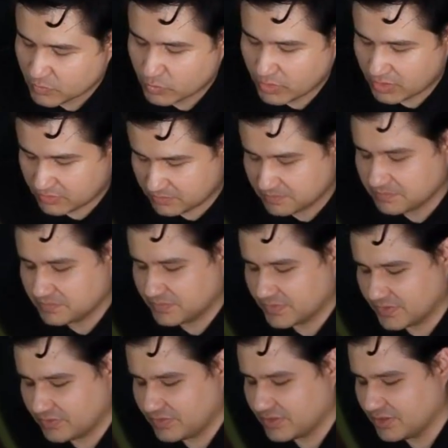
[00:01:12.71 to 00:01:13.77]
Wow,
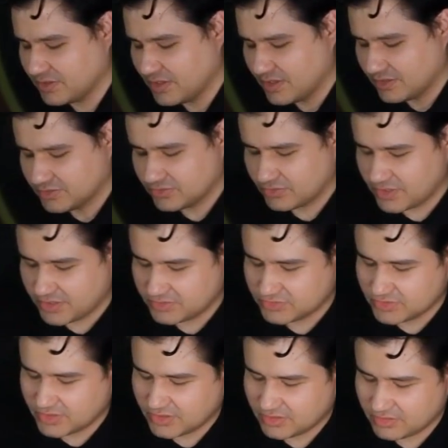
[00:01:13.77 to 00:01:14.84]
okay, so let's
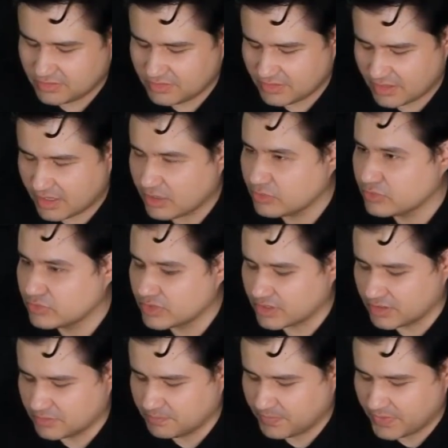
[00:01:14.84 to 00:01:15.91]
see how you
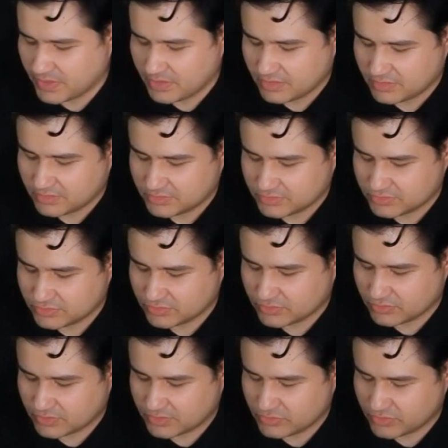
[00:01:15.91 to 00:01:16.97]
did it.
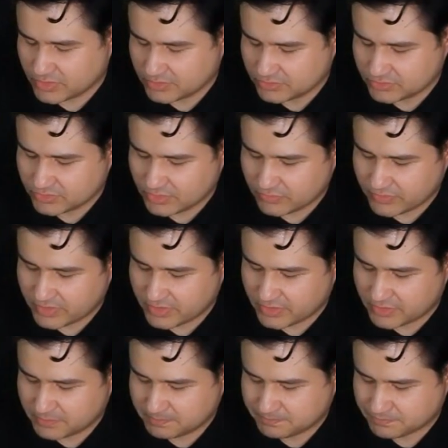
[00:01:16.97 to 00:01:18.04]
So you can see over
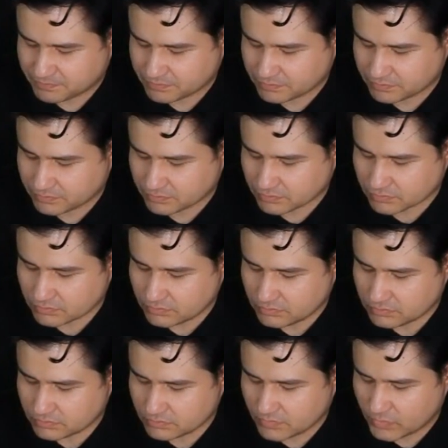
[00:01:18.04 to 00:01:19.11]
here,
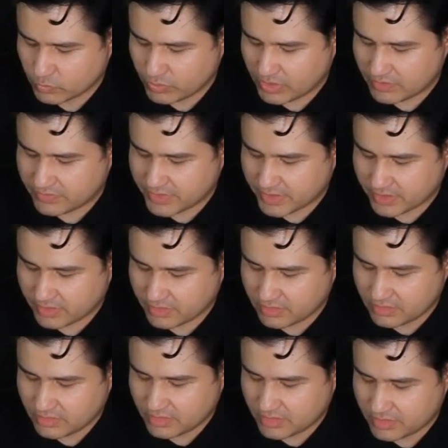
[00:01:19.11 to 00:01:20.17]
we have the
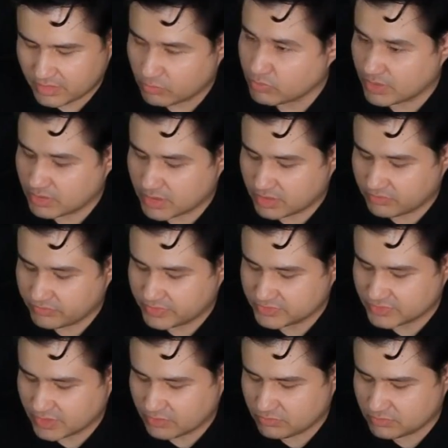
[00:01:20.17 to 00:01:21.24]
one card
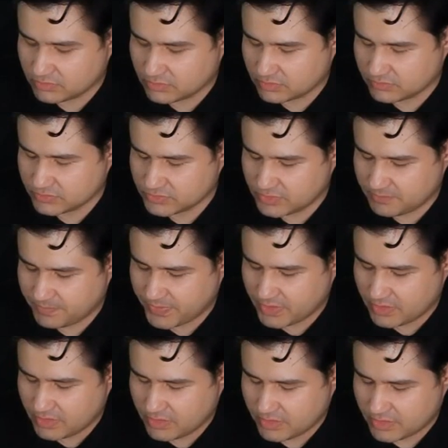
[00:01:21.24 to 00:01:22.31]
face down, obviously,
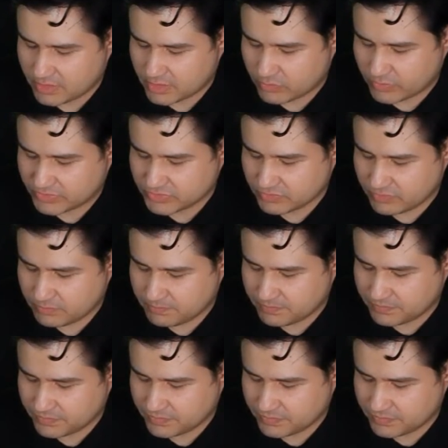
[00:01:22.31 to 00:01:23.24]
and the rest of them.